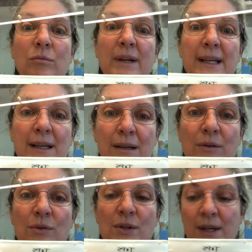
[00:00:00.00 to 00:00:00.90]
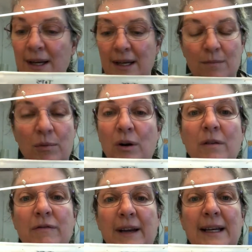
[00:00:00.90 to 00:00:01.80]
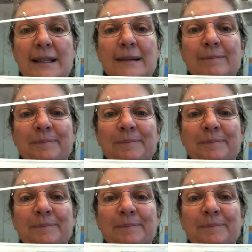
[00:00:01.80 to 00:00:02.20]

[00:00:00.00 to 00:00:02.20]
reuse. Perfect.